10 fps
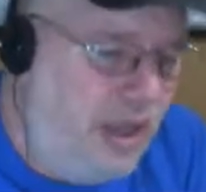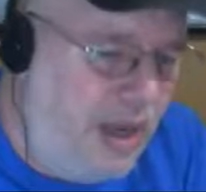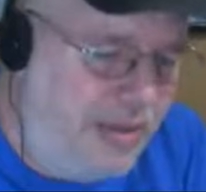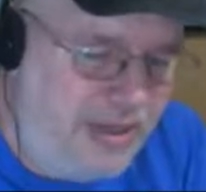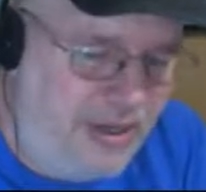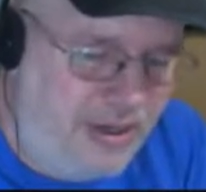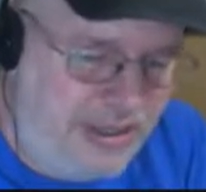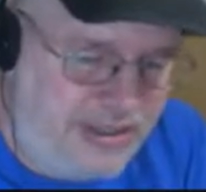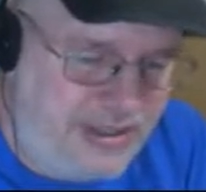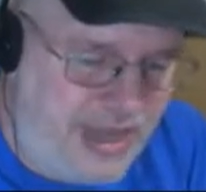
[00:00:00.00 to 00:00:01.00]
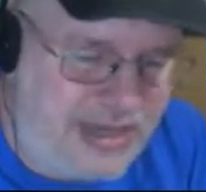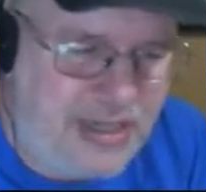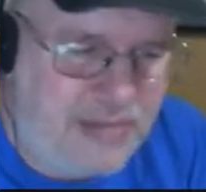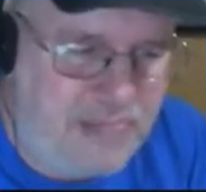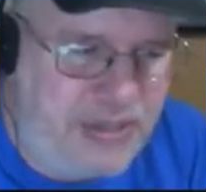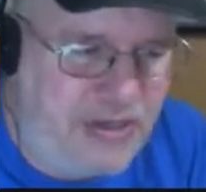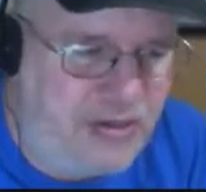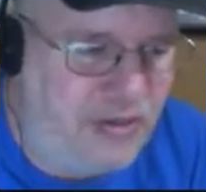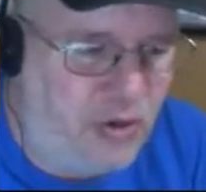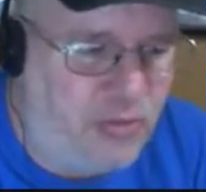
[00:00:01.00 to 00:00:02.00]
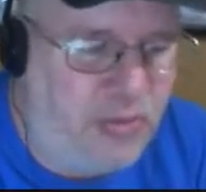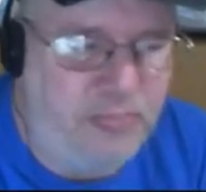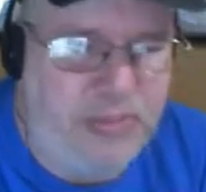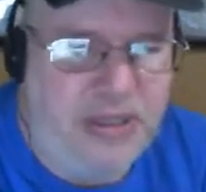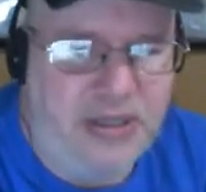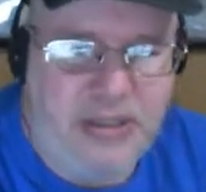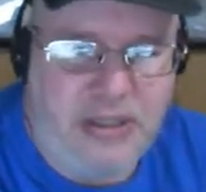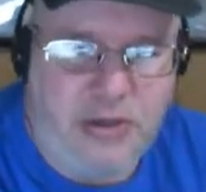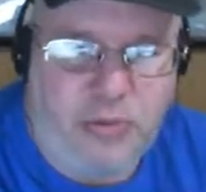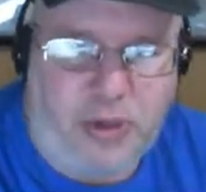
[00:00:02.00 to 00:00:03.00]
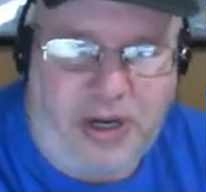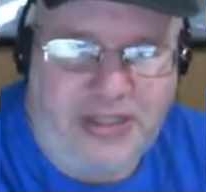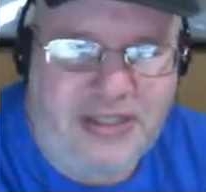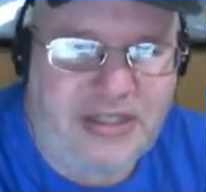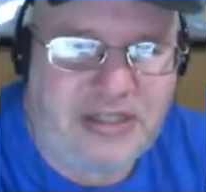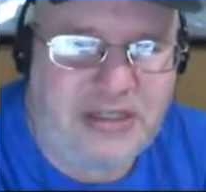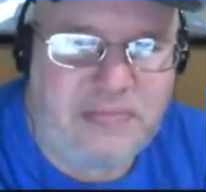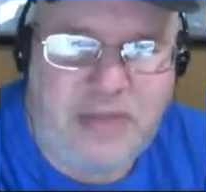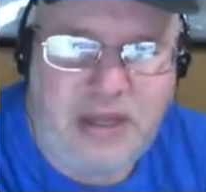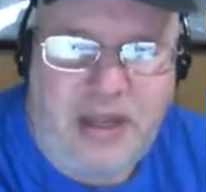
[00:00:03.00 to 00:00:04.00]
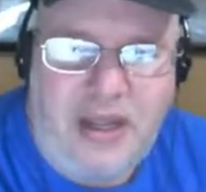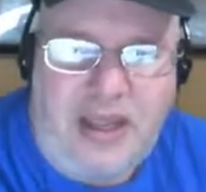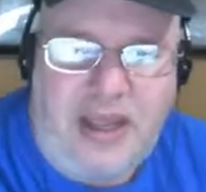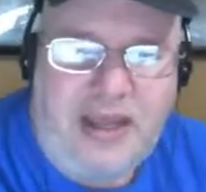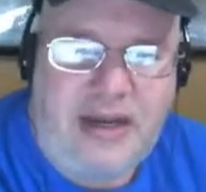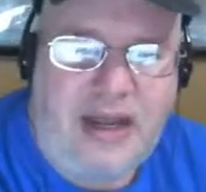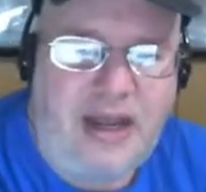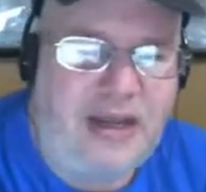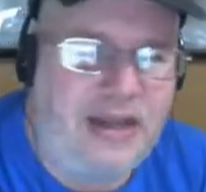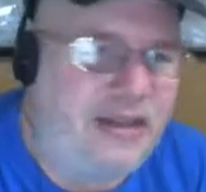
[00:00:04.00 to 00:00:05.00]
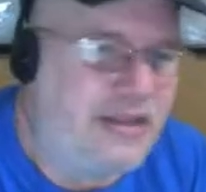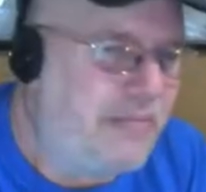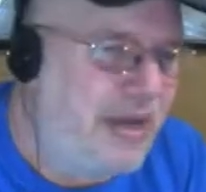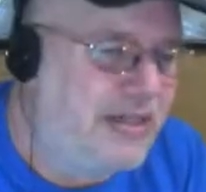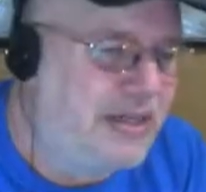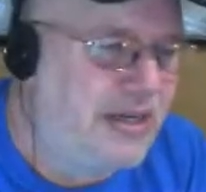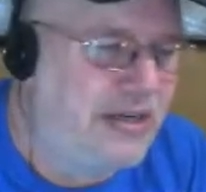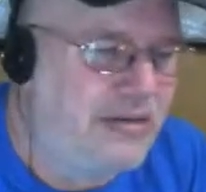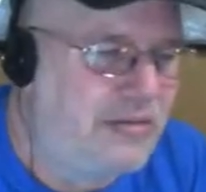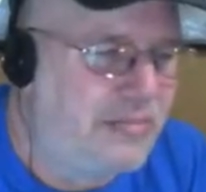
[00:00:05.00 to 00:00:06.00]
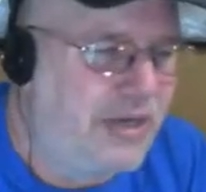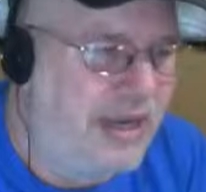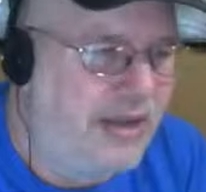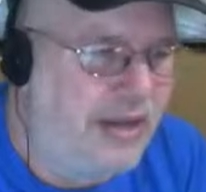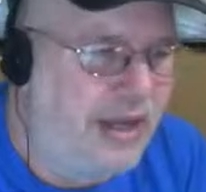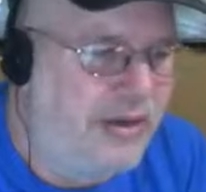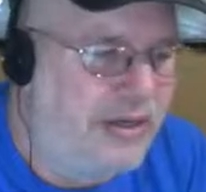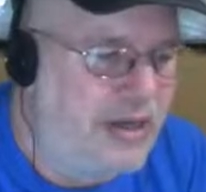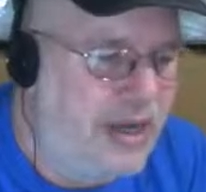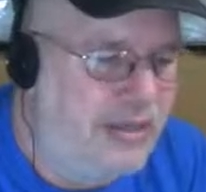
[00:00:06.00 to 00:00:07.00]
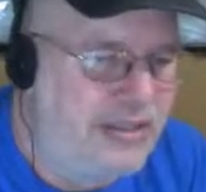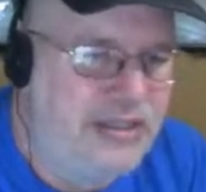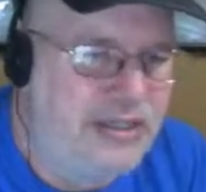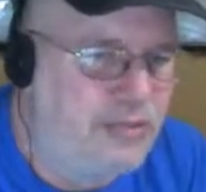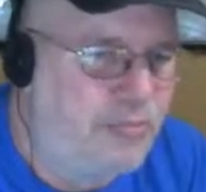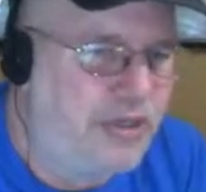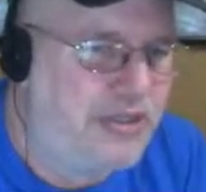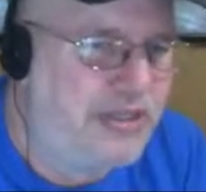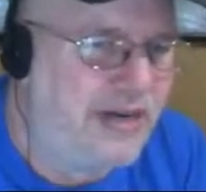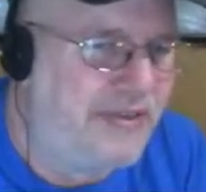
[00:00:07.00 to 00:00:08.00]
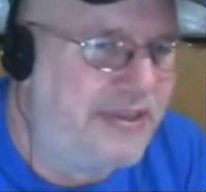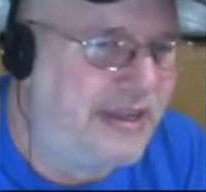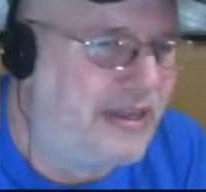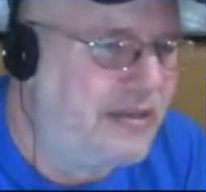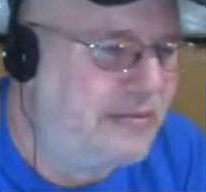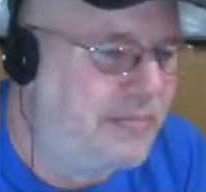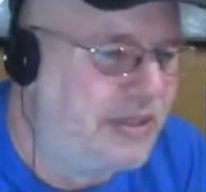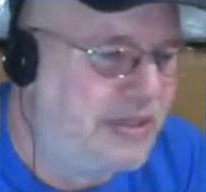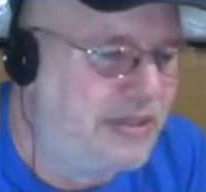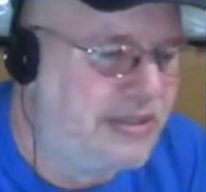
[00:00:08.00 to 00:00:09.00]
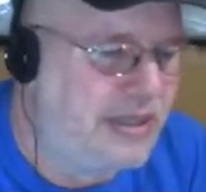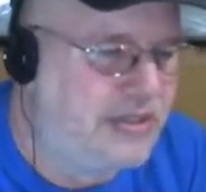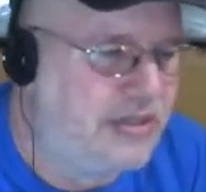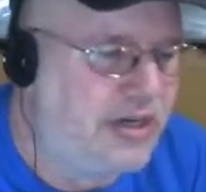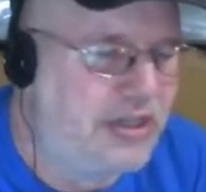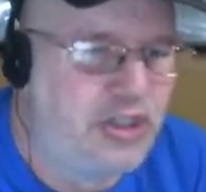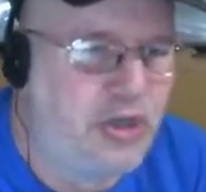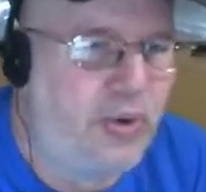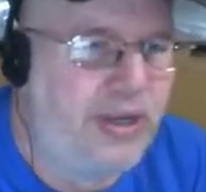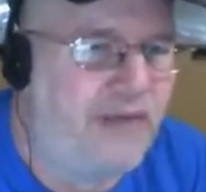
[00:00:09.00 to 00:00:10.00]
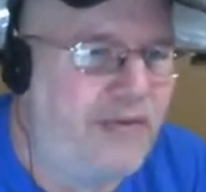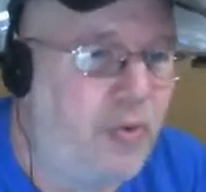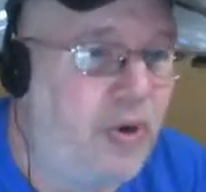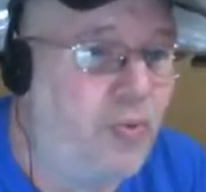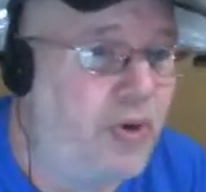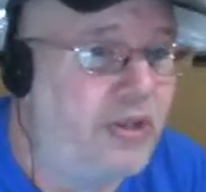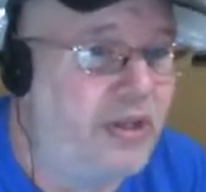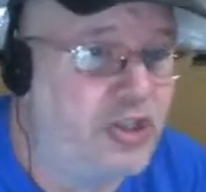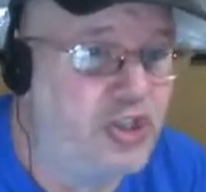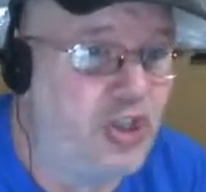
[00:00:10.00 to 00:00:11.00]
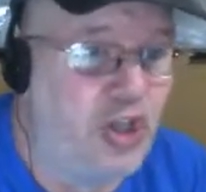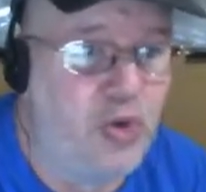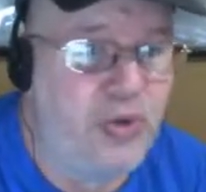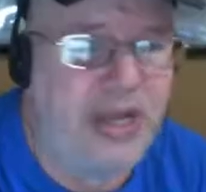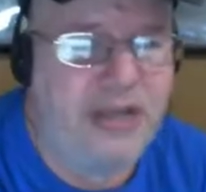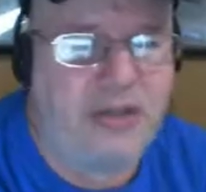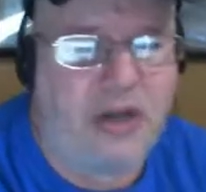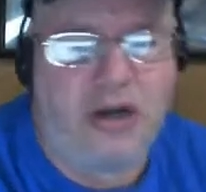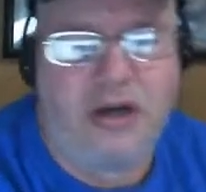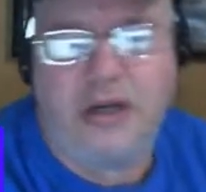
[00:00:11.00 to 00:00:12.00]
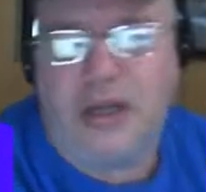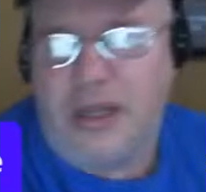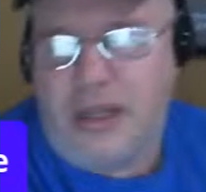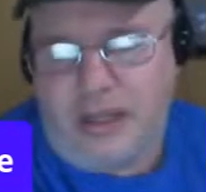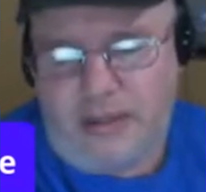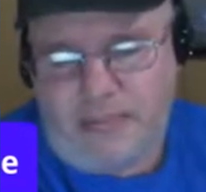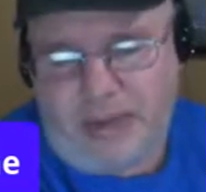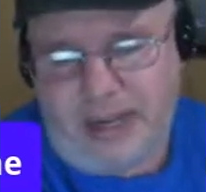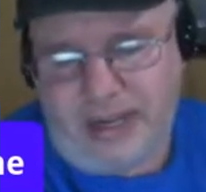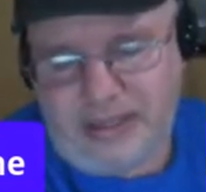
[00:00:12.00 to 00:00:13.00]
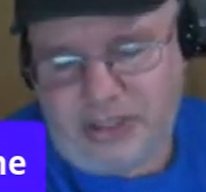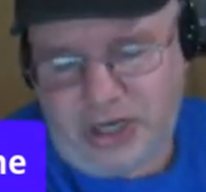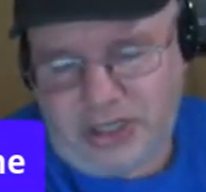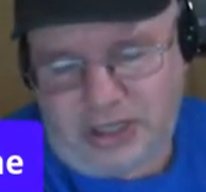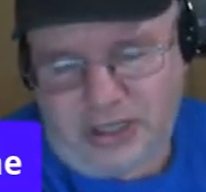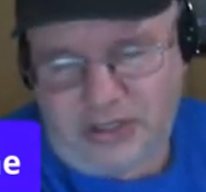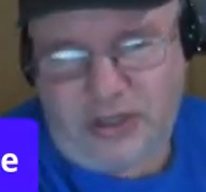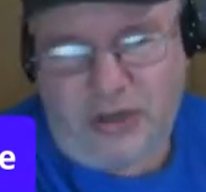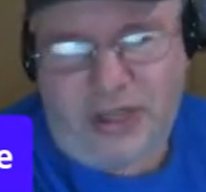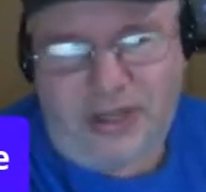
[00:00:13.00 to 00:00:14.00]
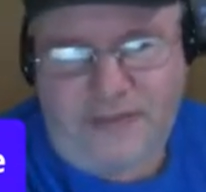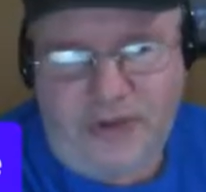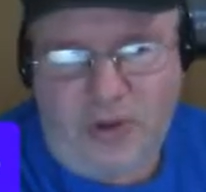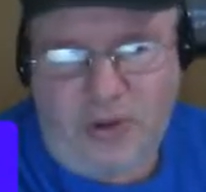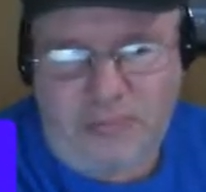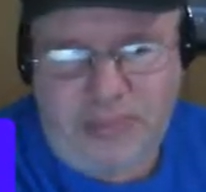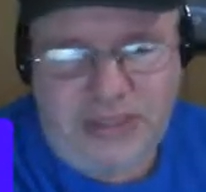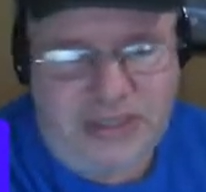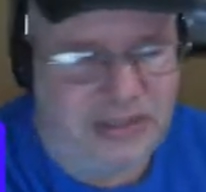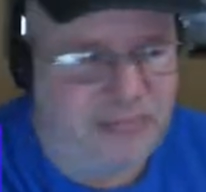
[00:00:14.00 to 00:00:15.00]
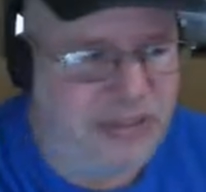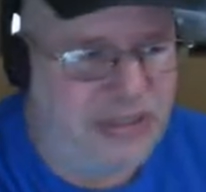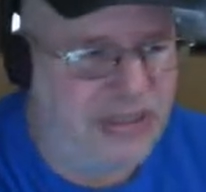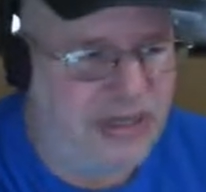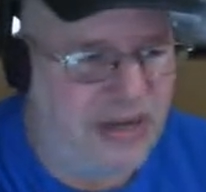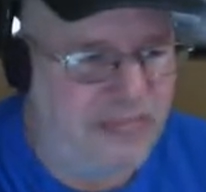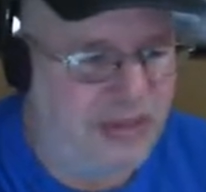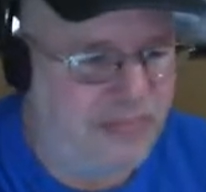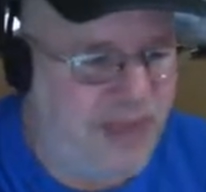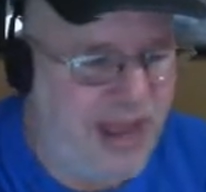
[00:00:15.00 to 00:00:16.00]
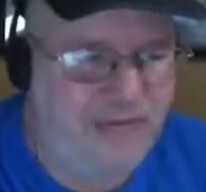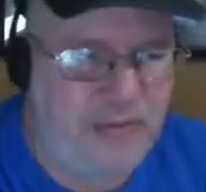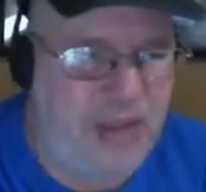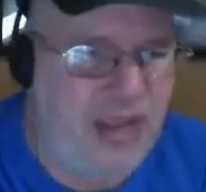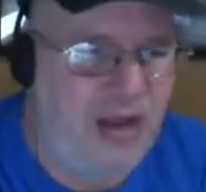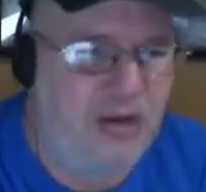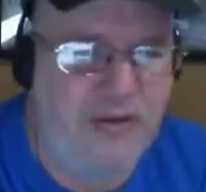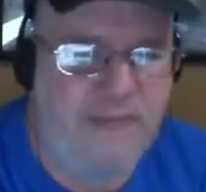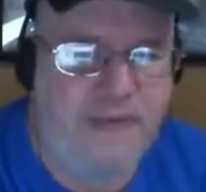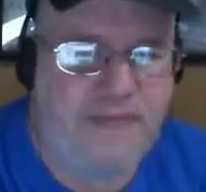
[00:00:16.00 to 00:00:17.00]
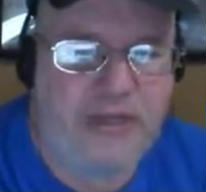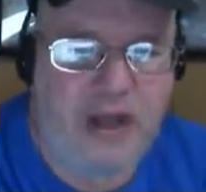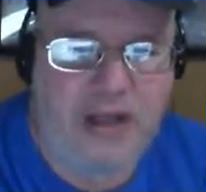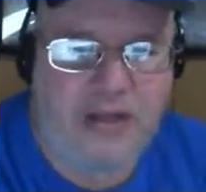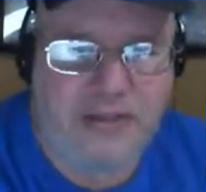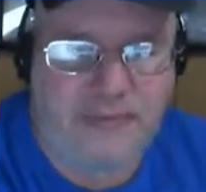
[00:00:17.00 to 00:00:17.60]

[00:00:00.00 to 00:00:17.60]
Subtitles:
I mean, you know, it's actually busier than normal because of the new price system at the Magic Kingdom and out at Disney Springs and everything, because they started showing everyone where the slow days are by changing it. So like if you go on a busy time, you have to pay $150.